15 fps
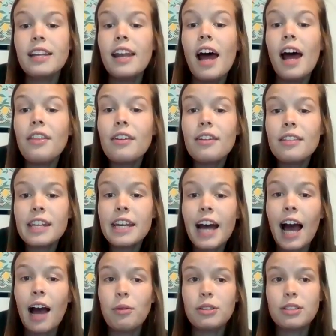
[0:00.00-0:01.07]
Another thing
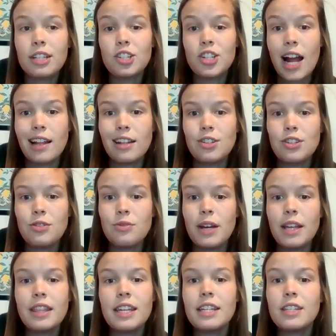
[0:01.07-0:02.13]
I want to challenge you
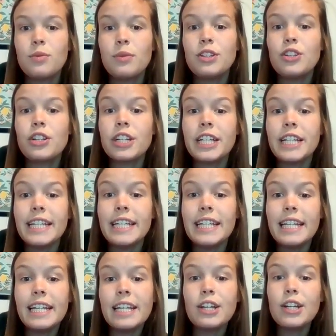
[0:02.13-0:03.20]
with is when you're
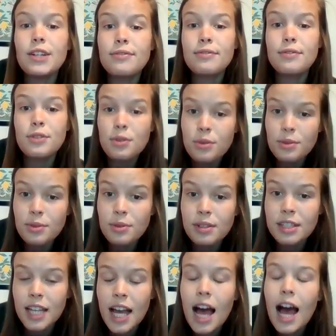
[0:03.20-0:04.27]
eating your
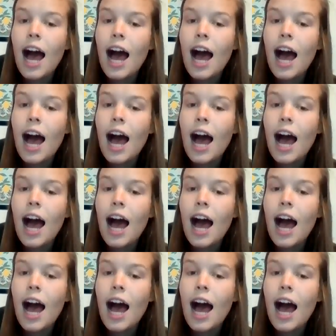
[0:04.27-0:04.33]
foods,